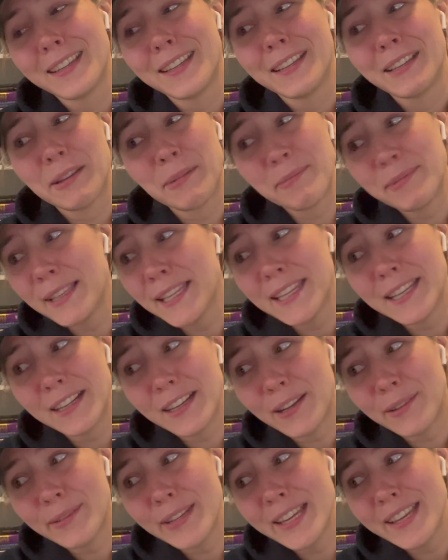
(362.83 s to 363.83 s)
completed
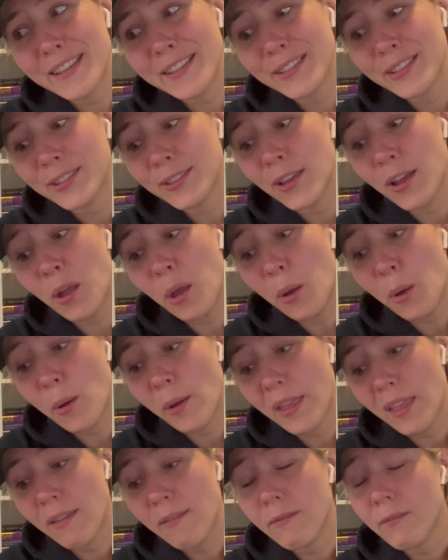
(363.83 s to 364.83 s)
of it, so
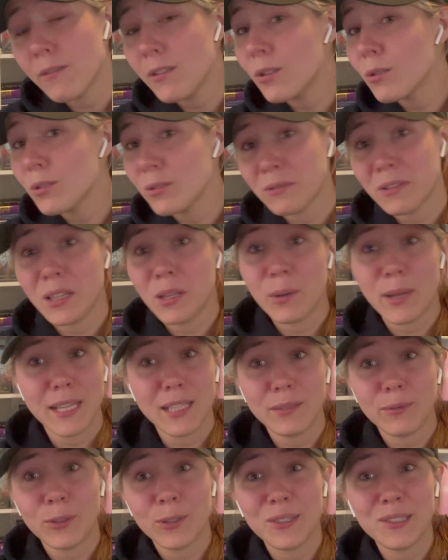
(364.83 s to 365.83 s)
it feels really
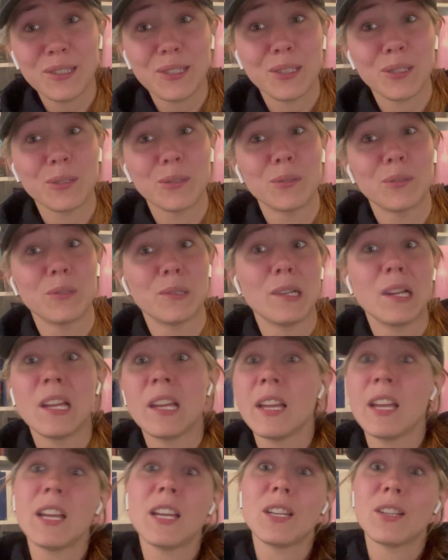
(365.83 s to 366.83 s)
wasteful to
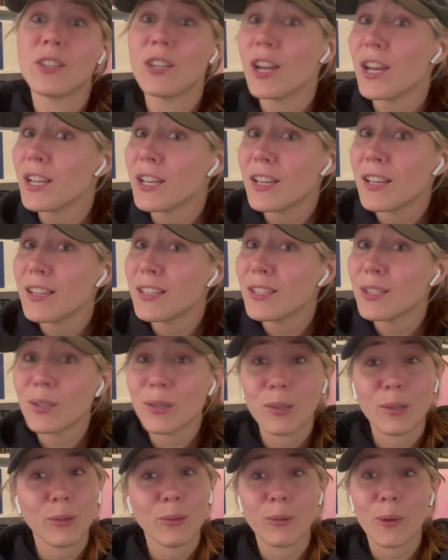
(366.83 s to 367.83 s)
just
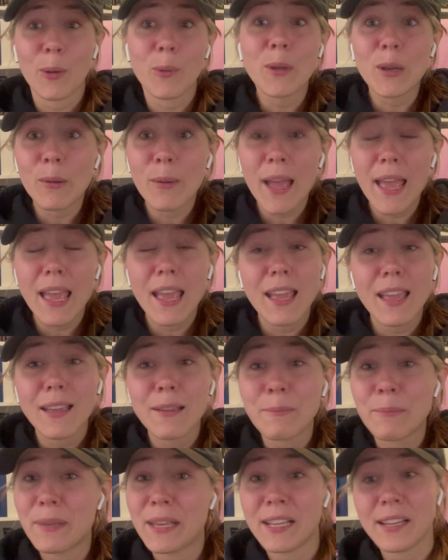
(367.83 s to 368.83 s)
throw it away
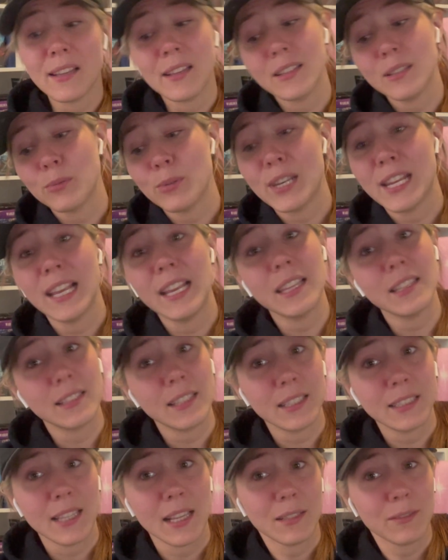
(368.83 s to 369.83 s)
because we didn't get
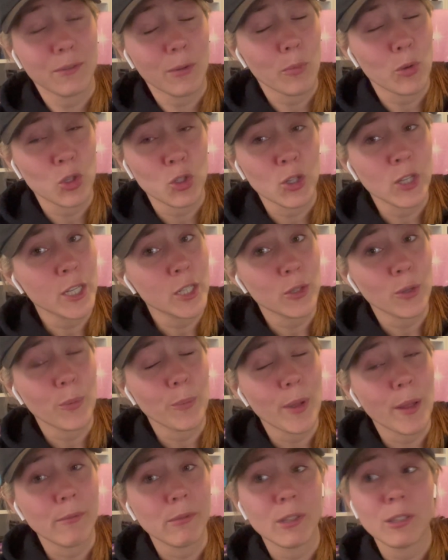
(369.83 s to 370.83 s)
success from a traditional
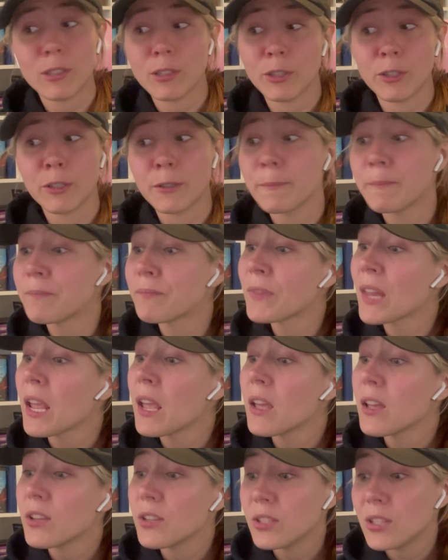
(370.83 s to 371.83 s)
publisher.
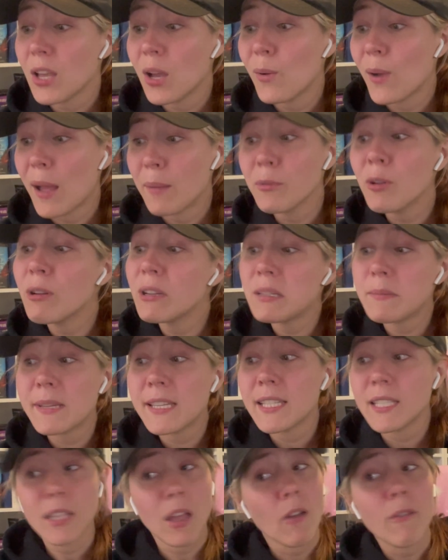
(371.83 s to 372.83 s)
So I'm going to be
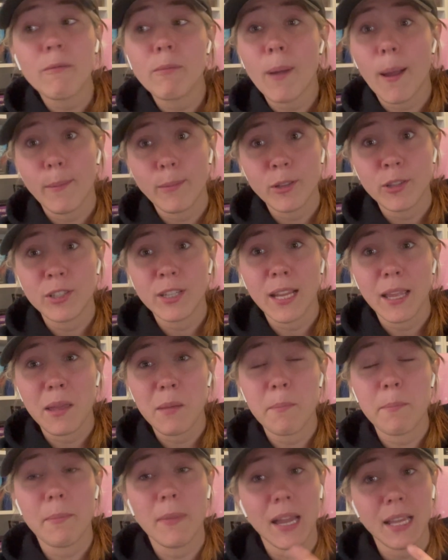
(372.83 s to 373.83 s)
self-publishing
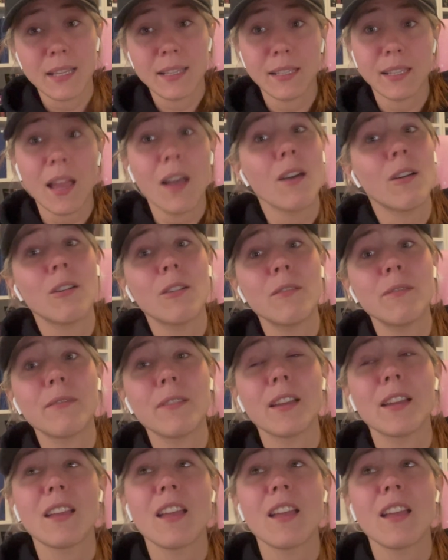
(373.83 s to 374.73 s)
it myself